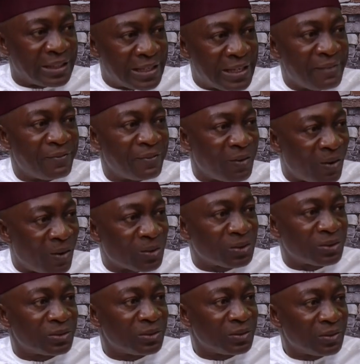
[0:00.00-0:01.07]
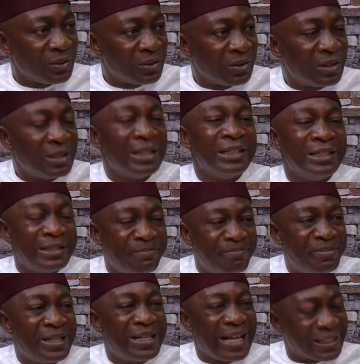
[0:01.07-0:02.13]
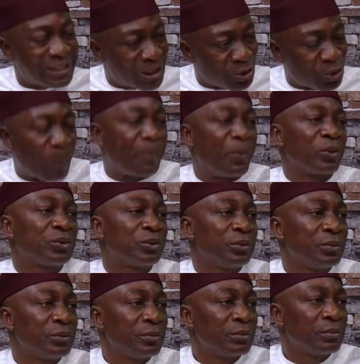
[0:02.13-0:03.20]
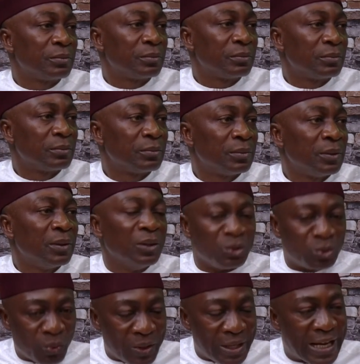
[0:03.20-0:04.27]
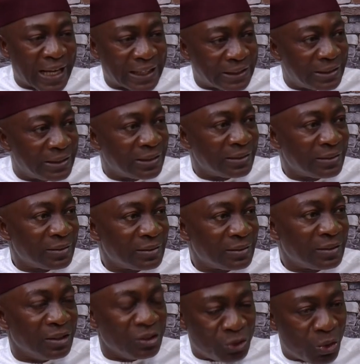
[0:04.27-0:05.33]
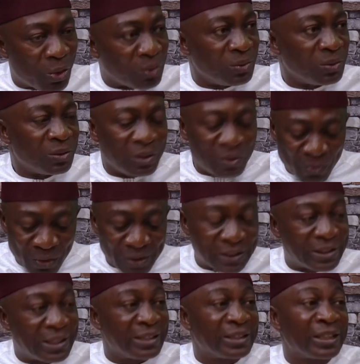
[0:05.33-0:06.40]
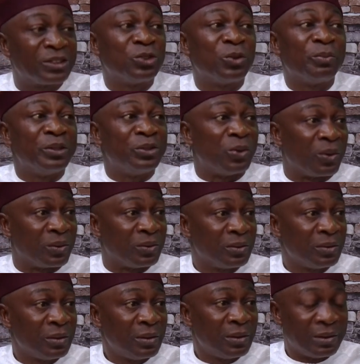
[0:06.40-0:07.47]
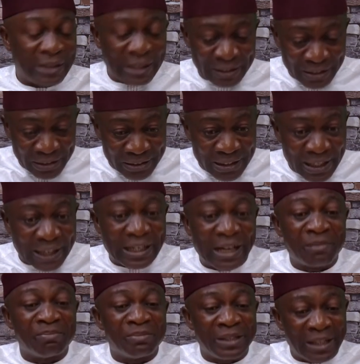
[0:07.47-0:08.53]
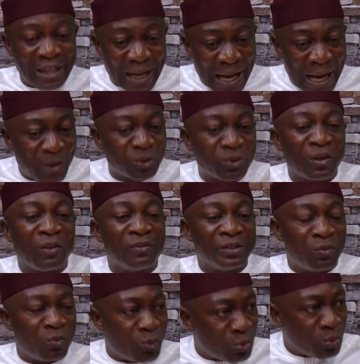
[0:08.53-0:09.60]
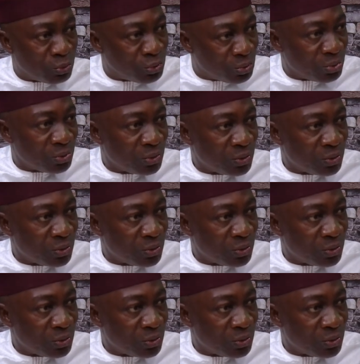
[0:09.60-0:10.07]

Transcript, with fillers: give us the biggest support to get done what is necessary to be done. That Nigeria can be out of the woods,